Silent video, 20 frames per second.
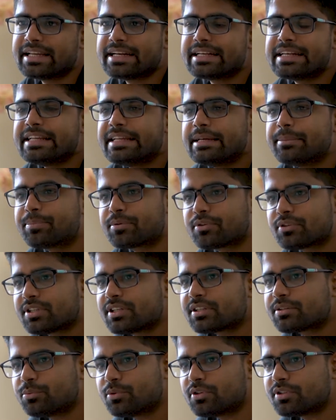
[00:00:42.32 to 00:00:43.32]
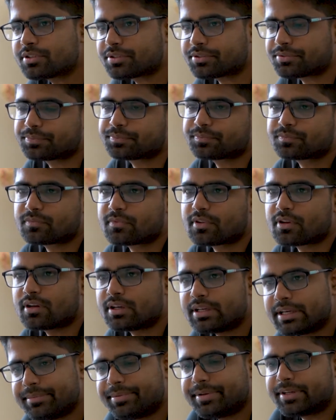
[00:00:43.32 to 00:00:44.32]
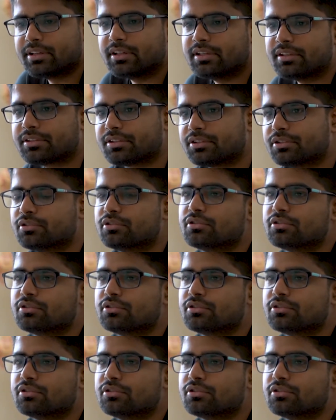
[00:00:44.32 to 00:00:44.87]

getting a project was difficult.